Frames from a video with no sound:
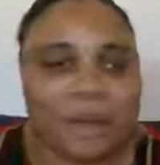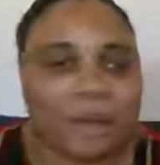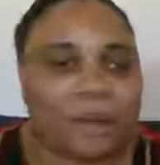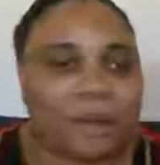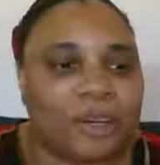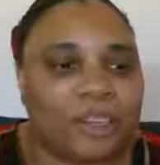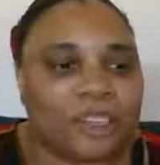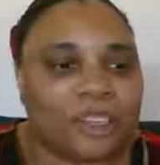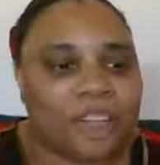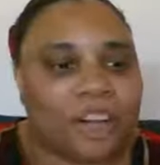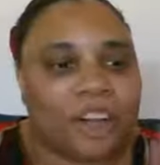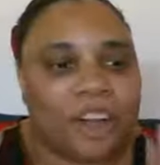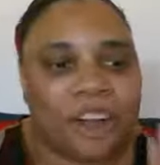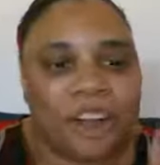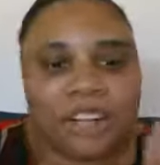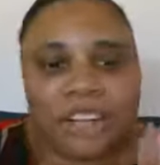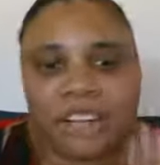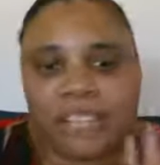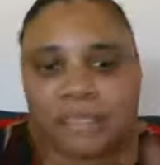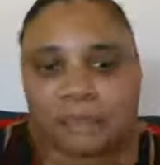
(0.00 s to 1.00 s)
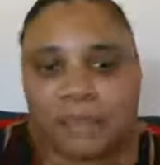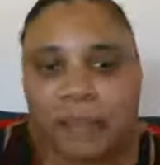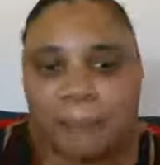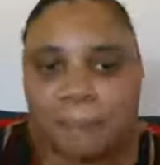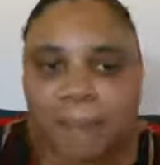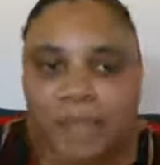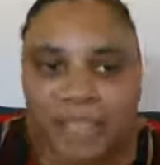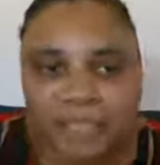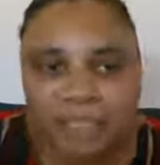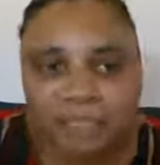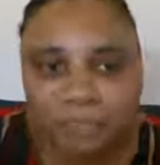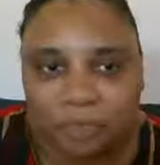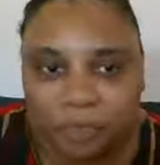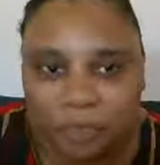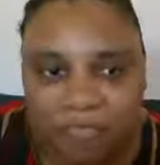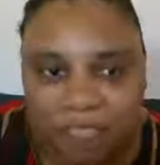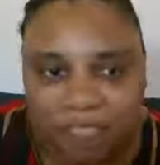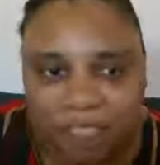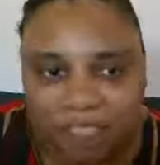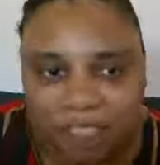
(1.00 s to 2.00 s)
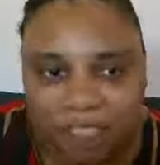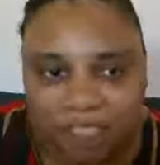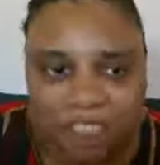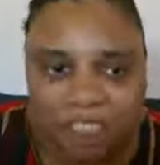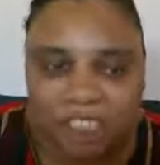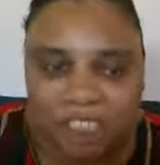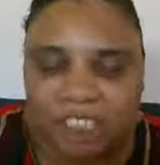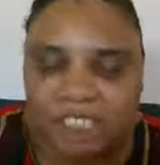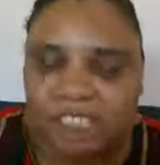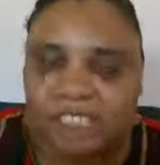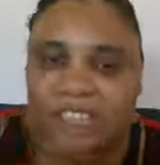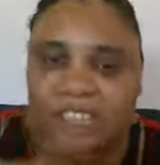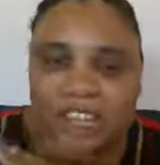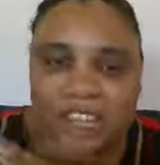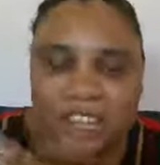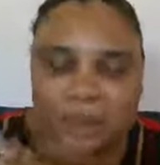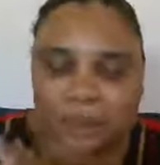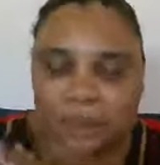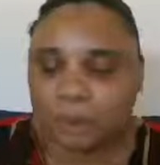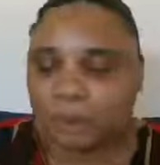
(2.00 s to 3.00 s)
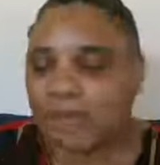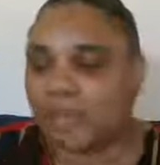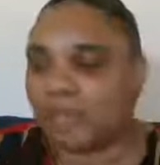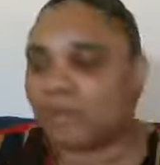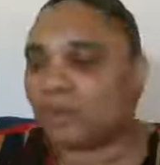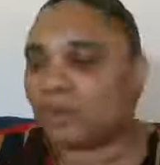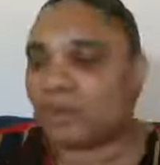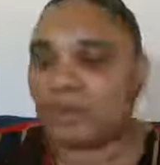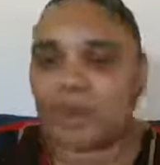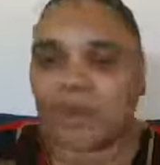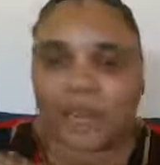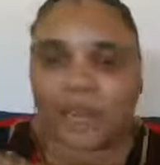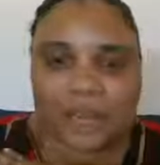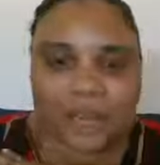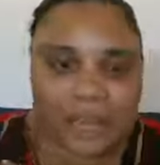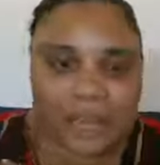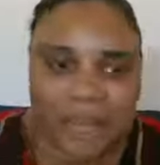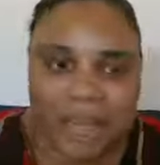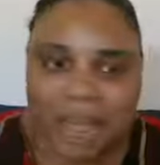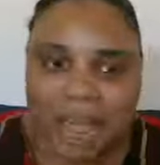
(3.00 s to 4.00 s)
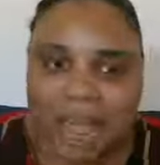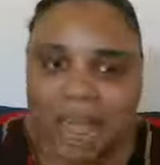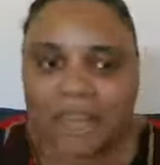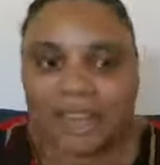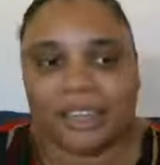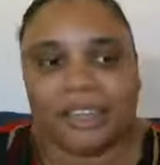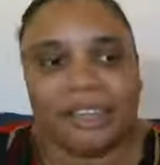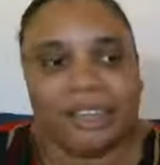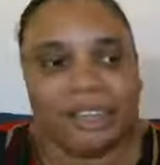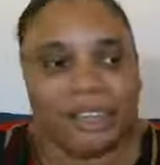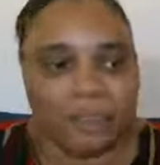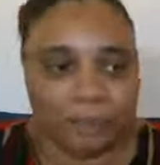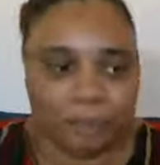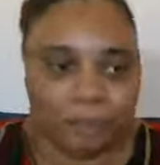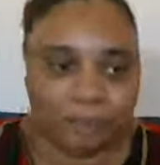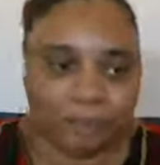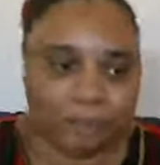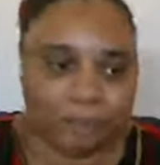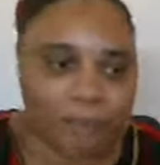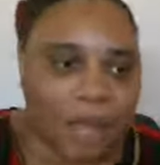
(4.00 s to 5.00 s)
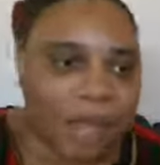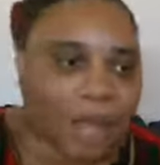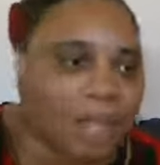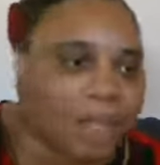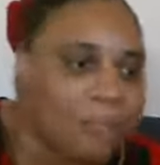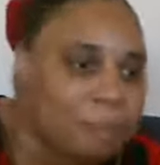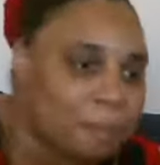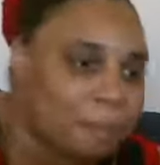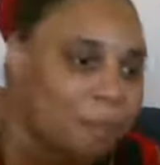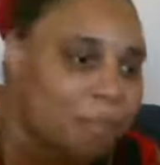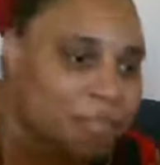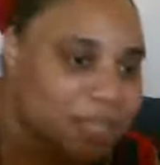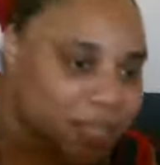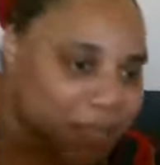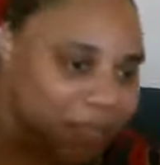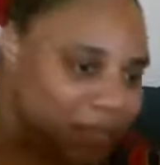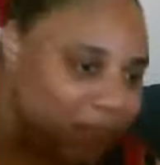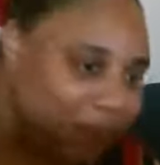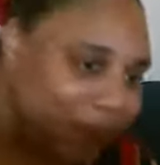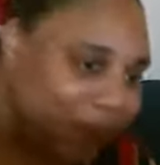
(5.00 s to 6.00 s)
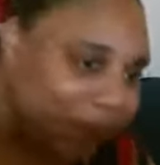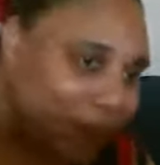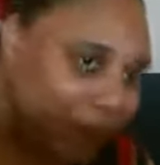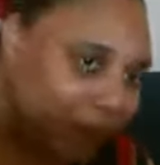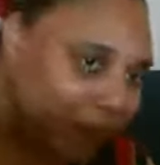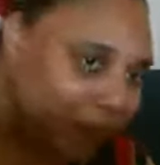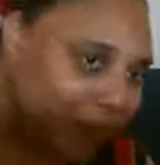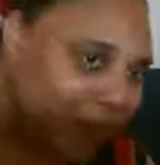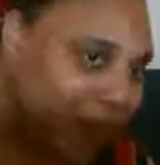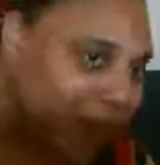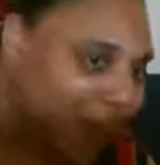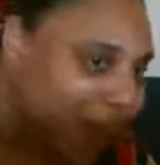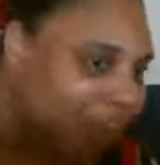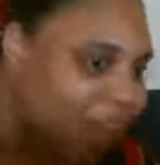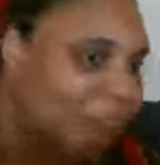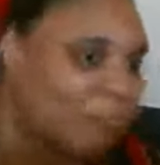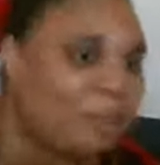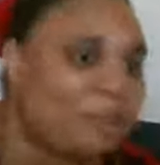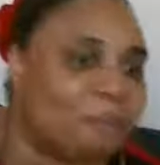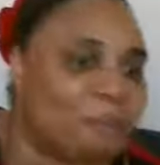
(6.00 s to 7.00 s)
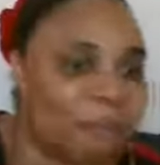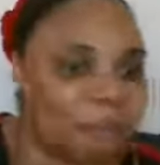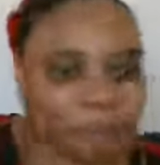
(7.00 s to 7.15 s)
Portia Hardy is my best friend, and she stuck with me through a lot. My other bestie ain't up here yet.